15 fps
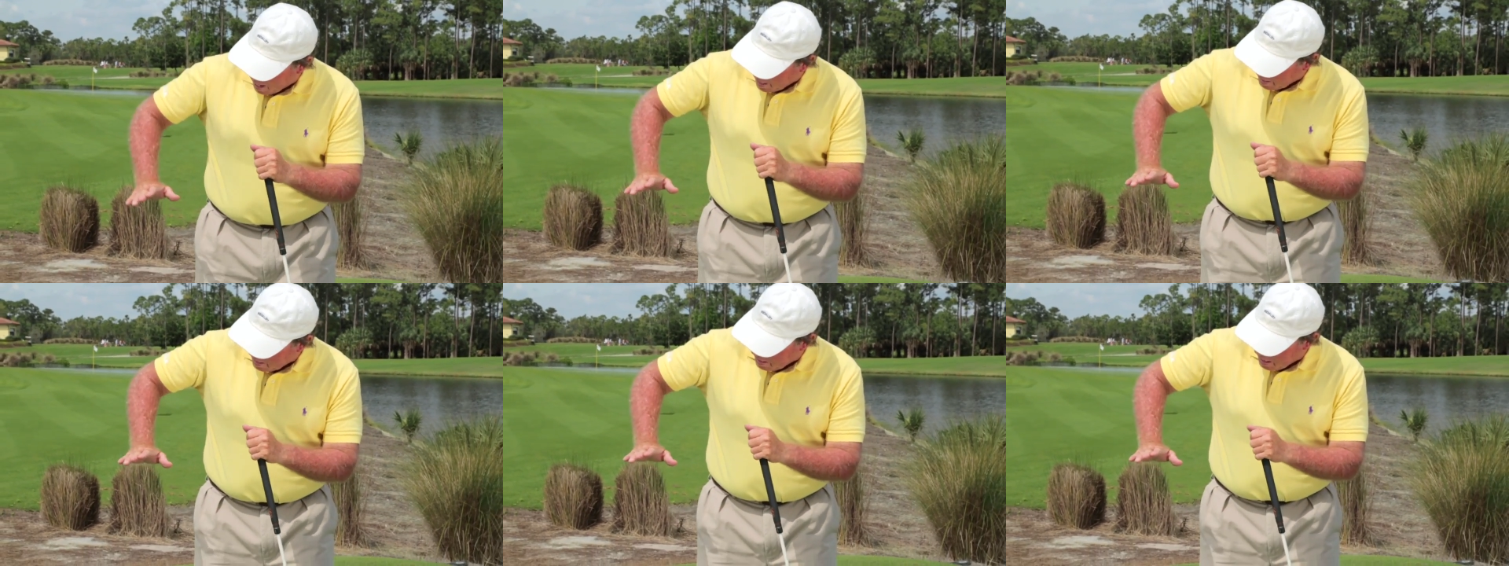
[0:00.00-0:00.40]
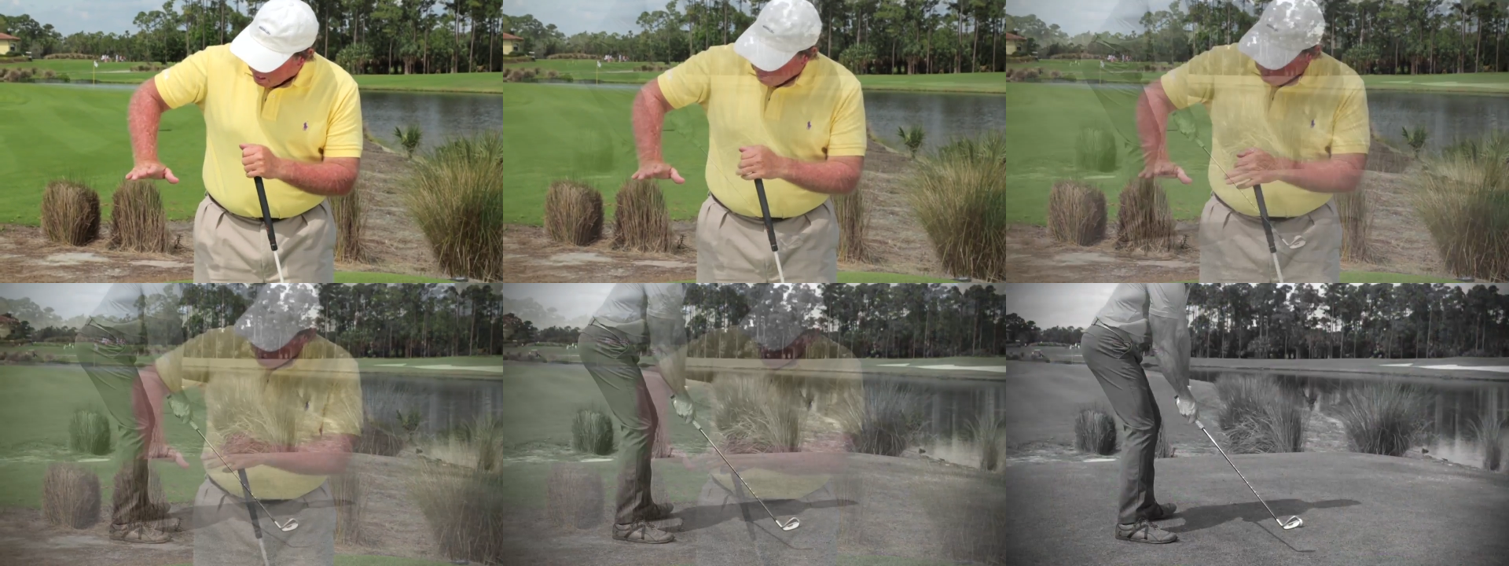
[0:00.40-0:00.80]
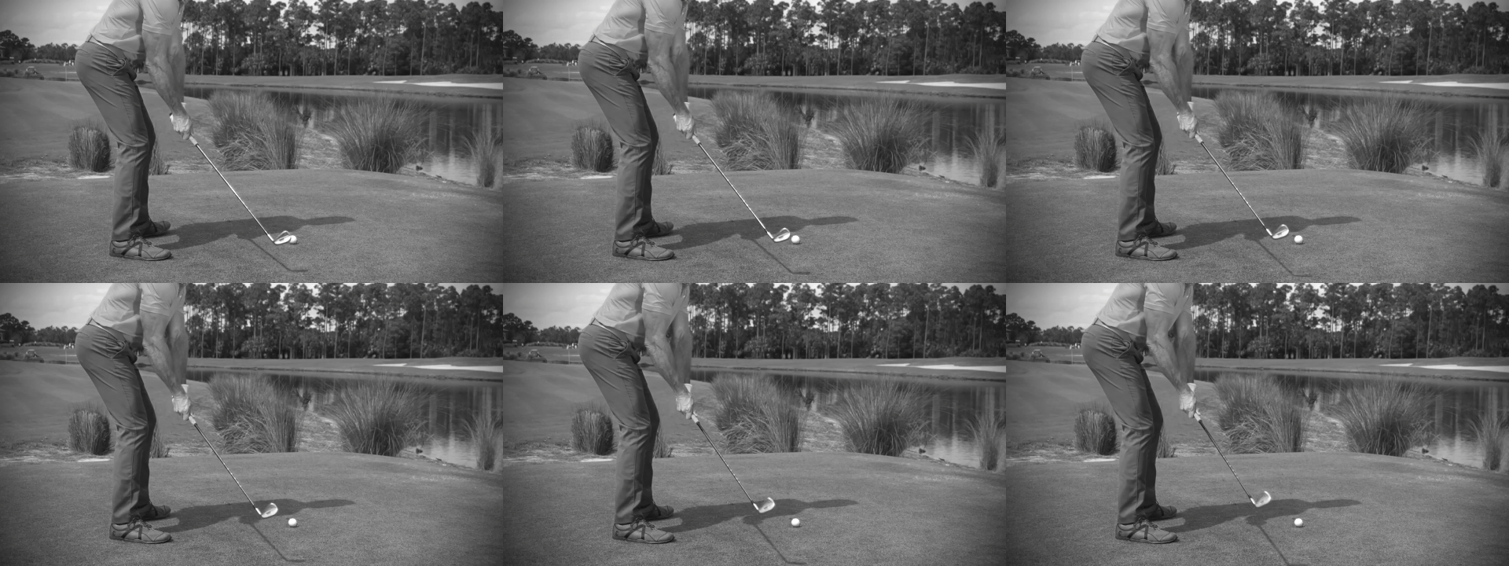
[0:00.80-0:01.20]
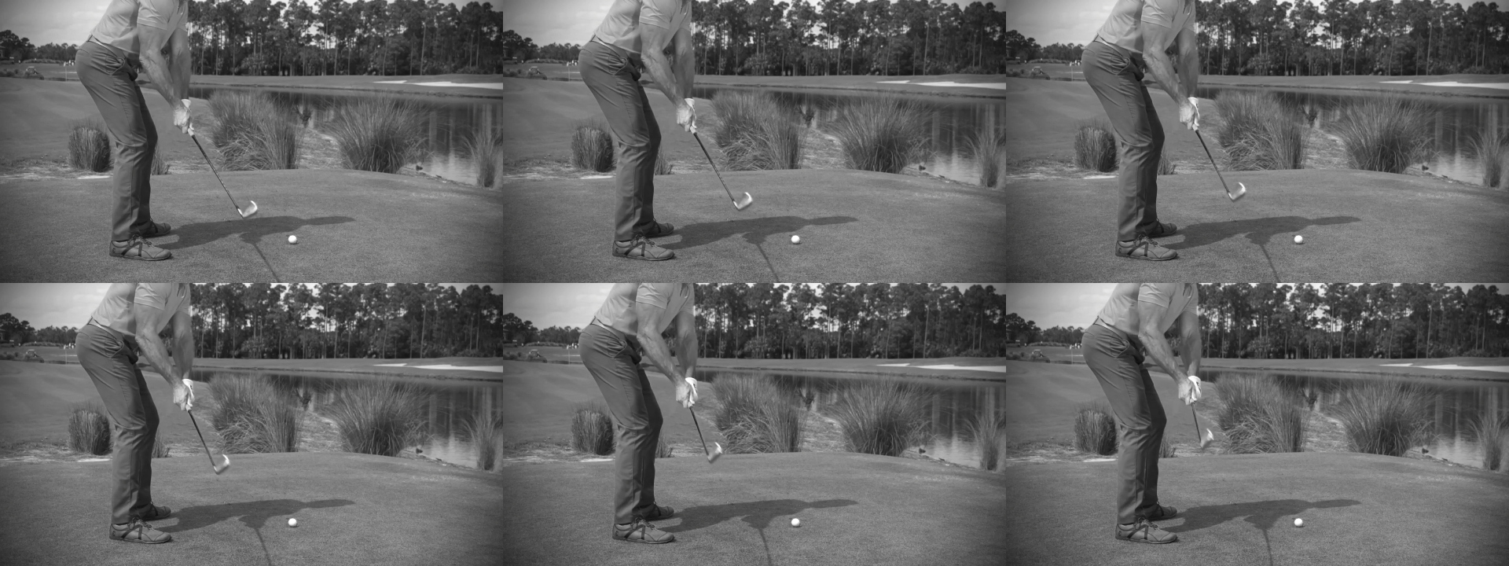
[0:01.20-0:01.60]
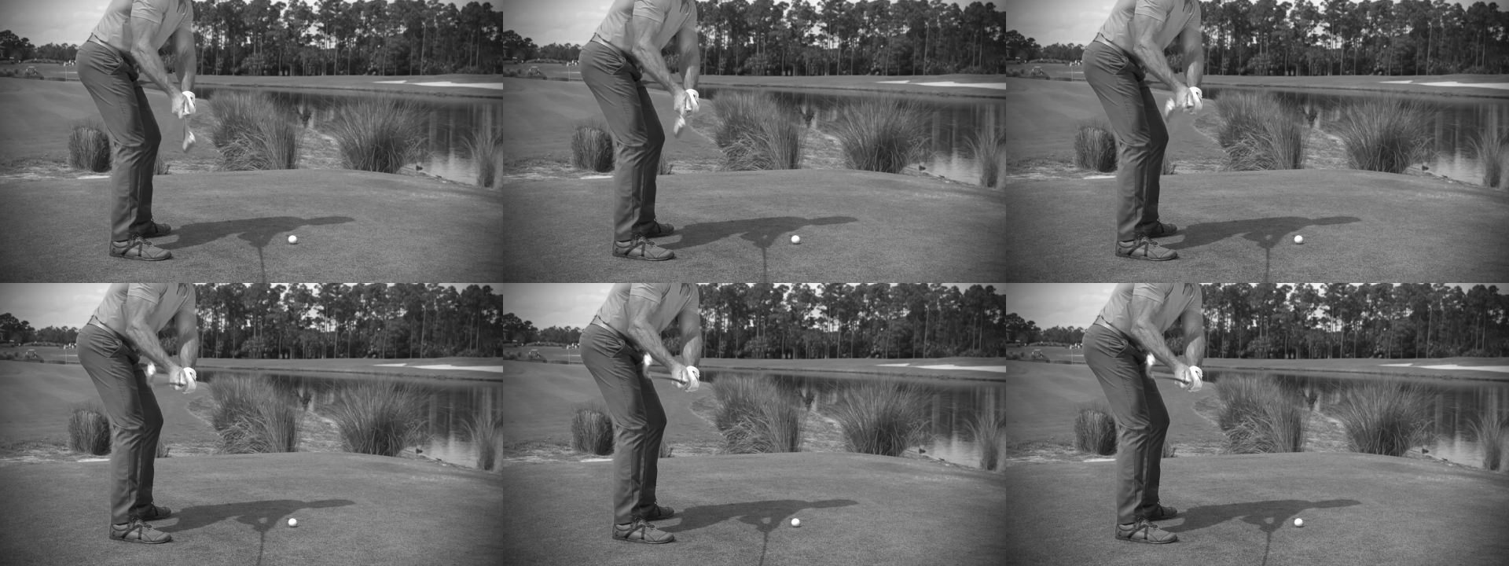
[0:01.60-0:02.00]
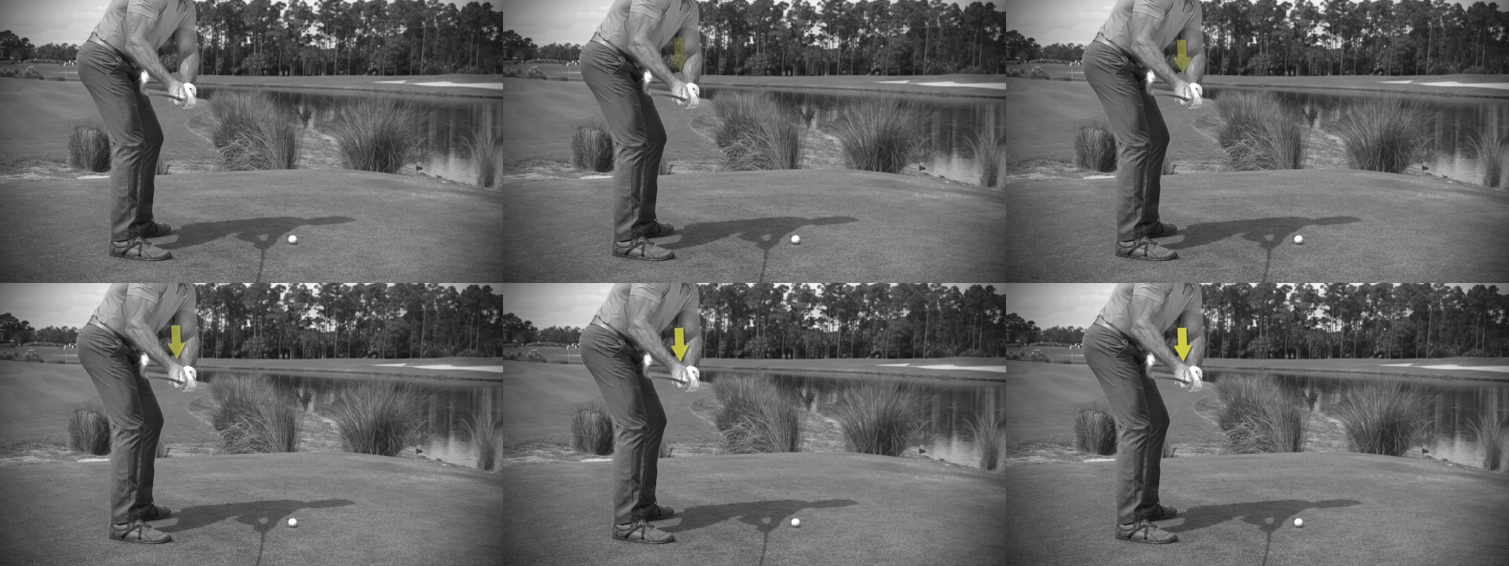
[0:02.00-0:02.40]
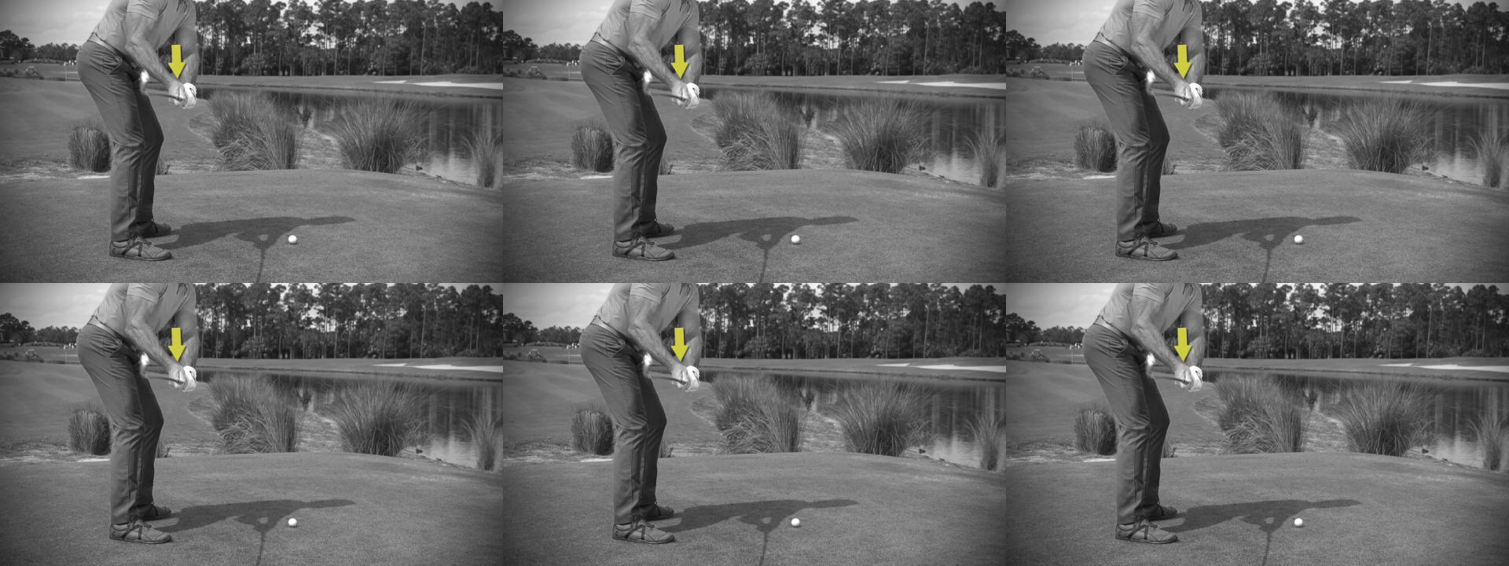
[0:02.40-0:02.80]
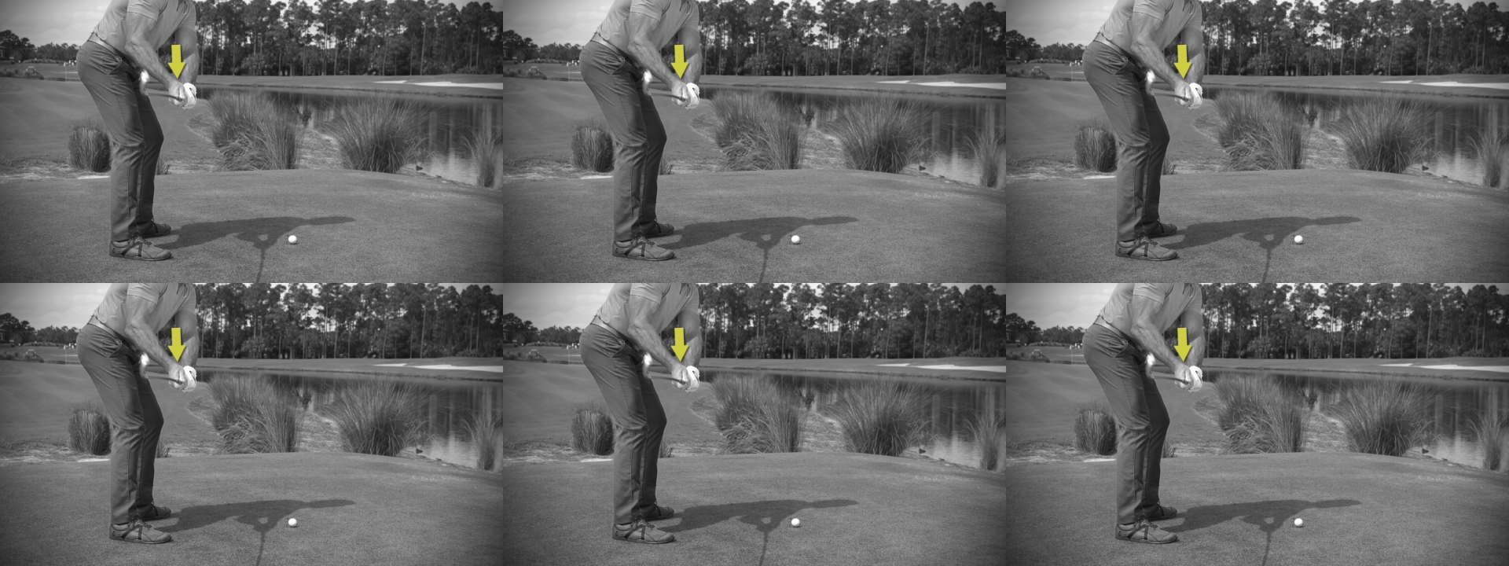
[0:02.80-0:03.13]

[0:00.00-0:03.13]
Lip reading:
Nobody's mouth can be seen.